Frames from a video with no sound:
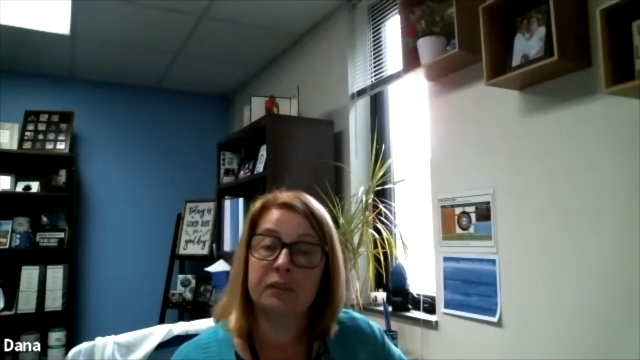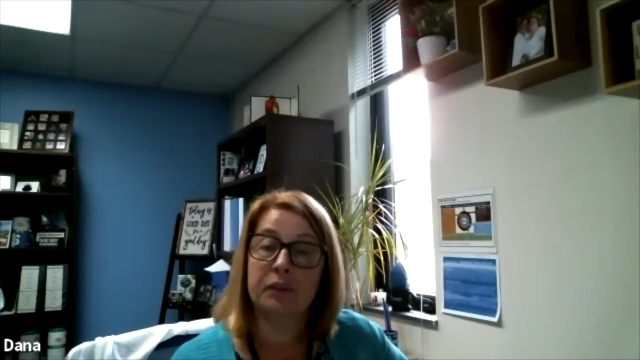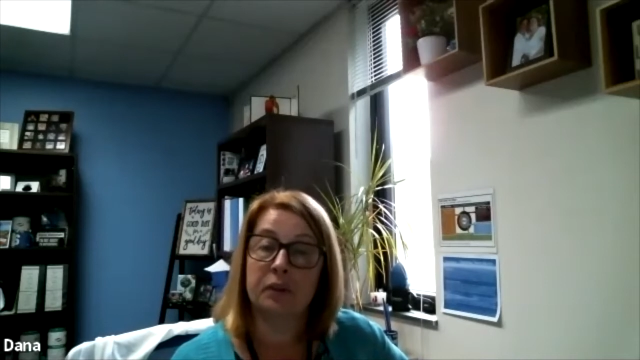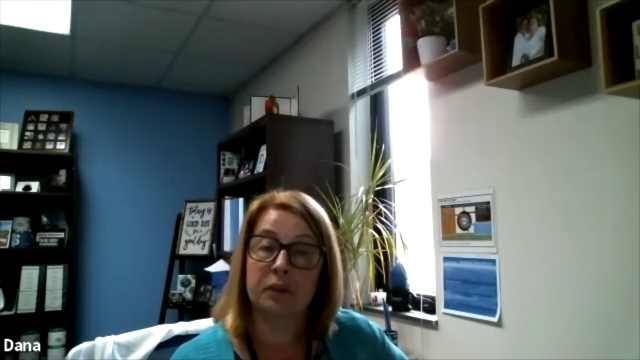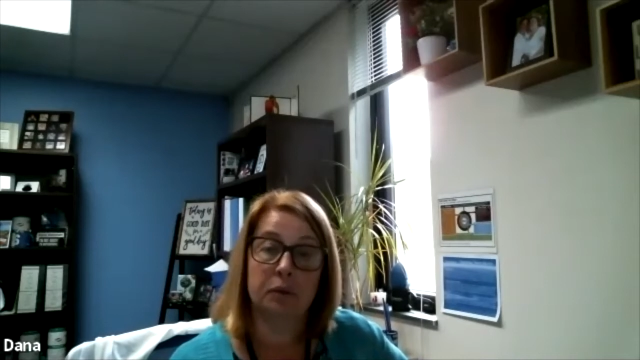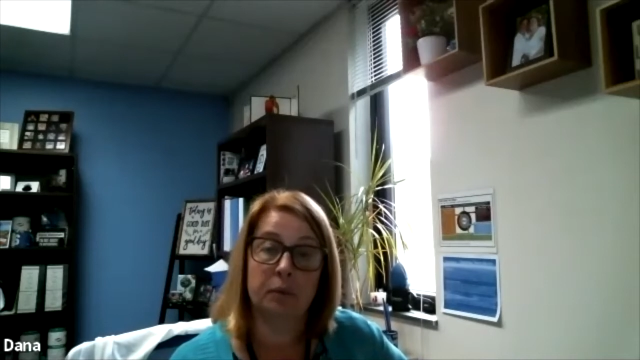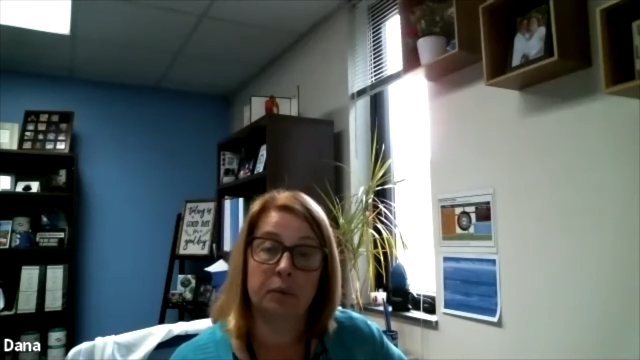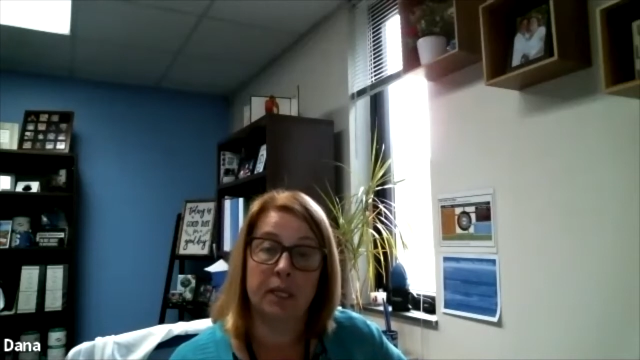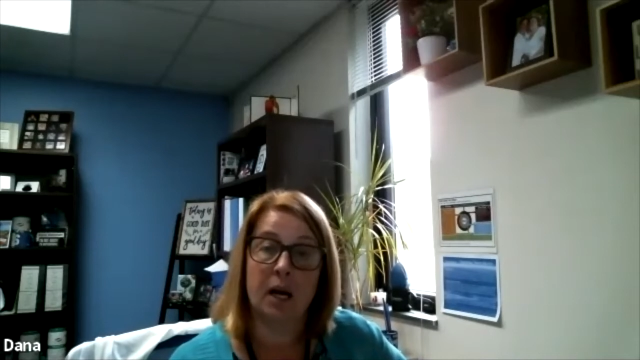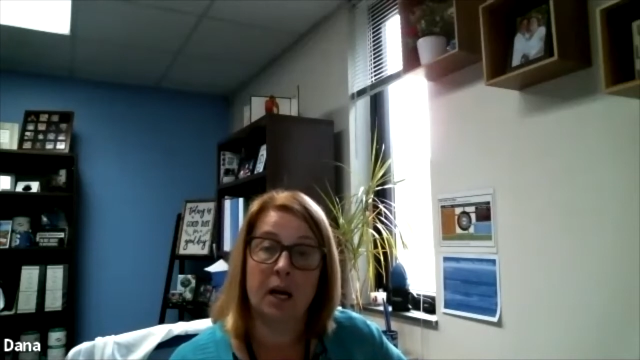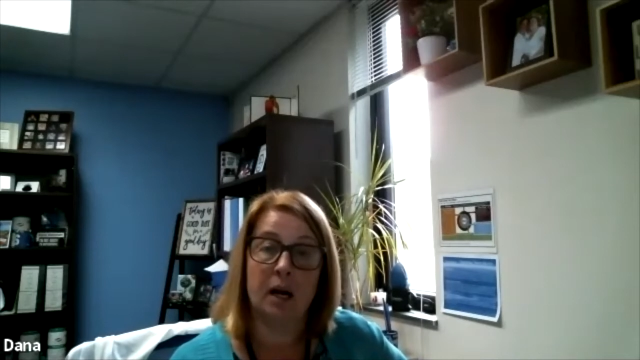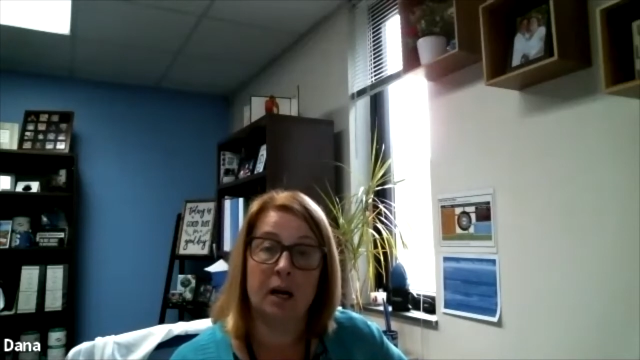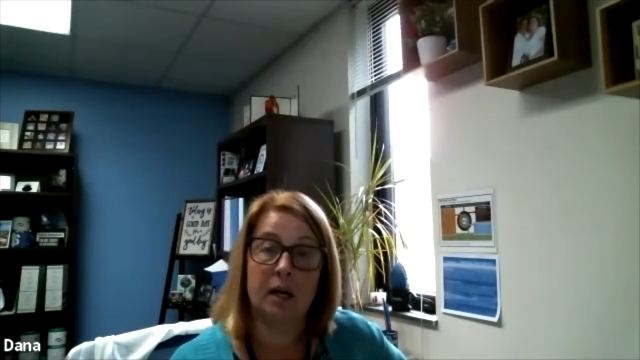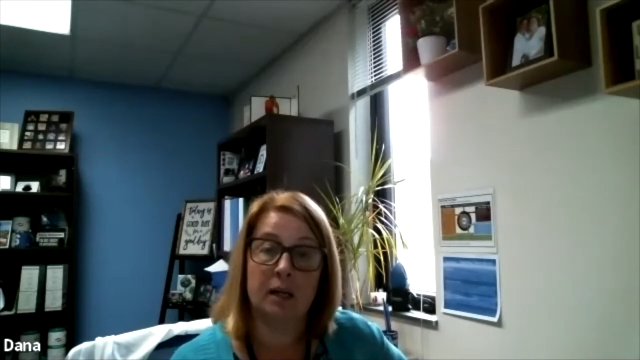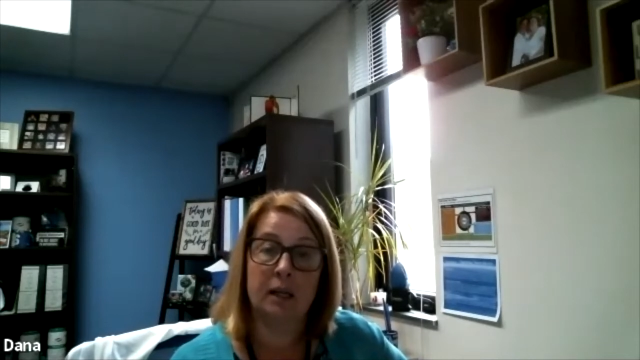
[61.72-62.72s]
for, who we
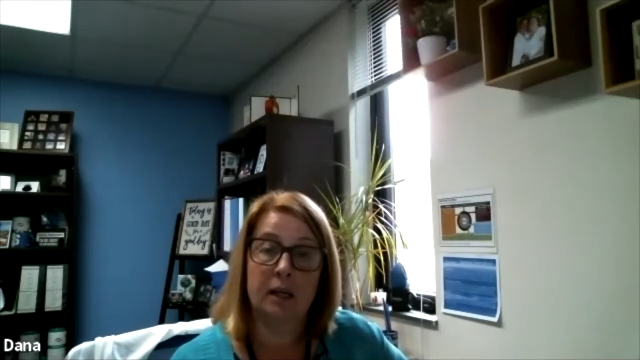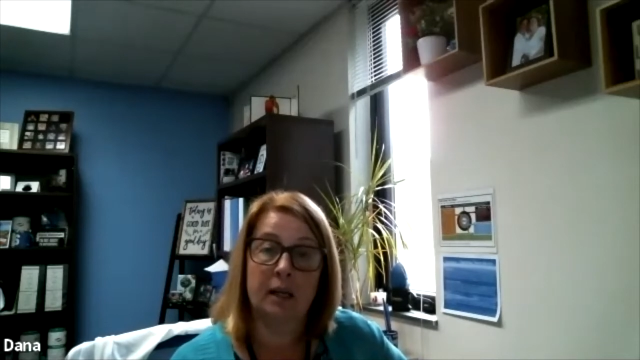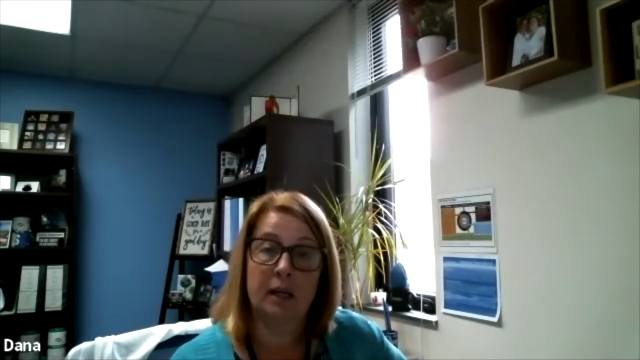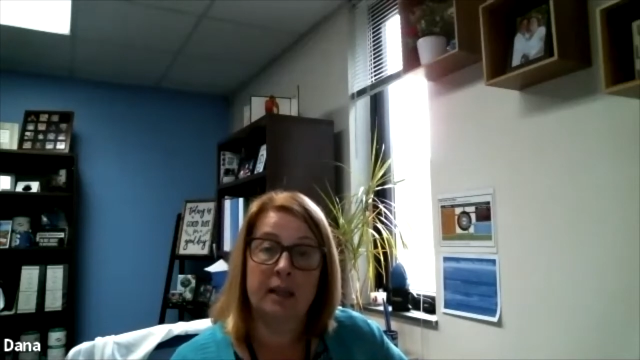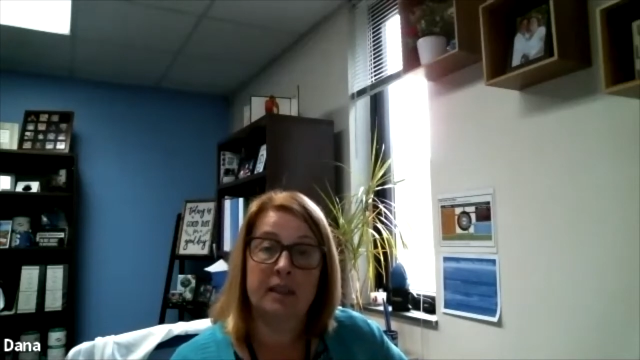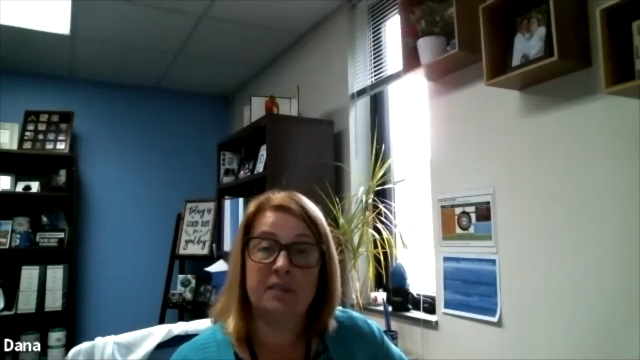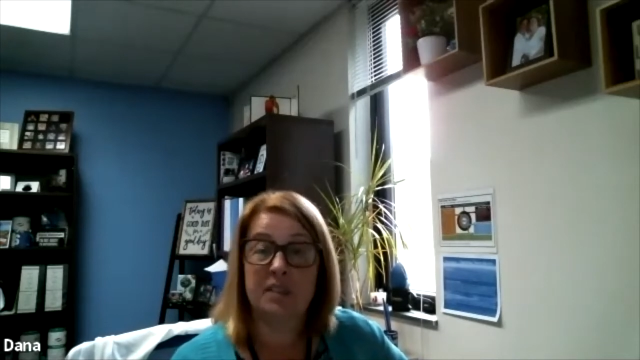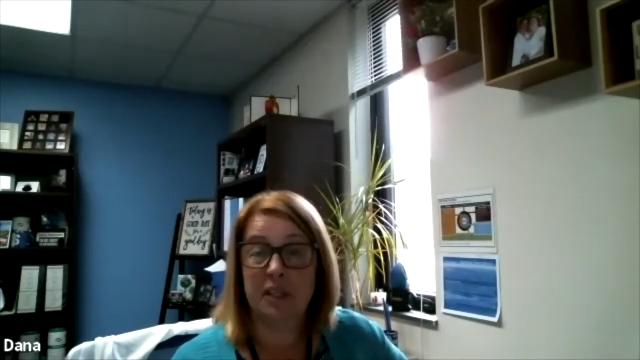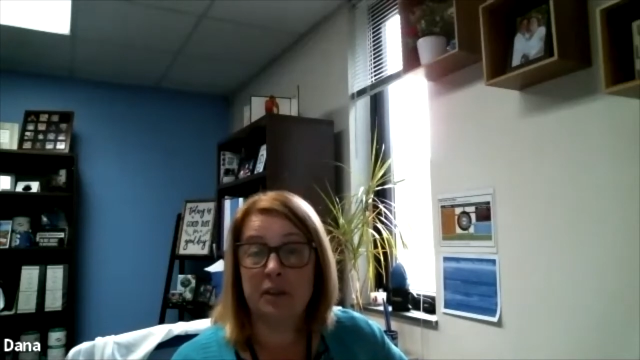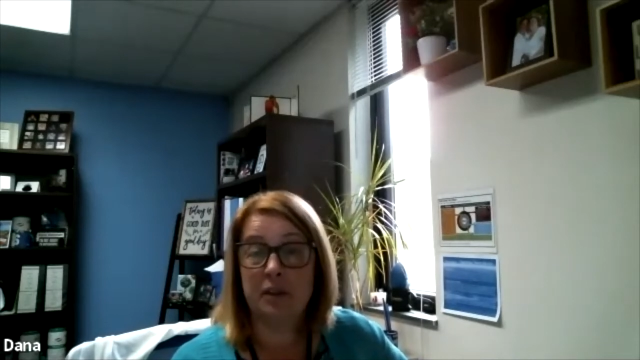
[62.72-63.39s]
are. They've done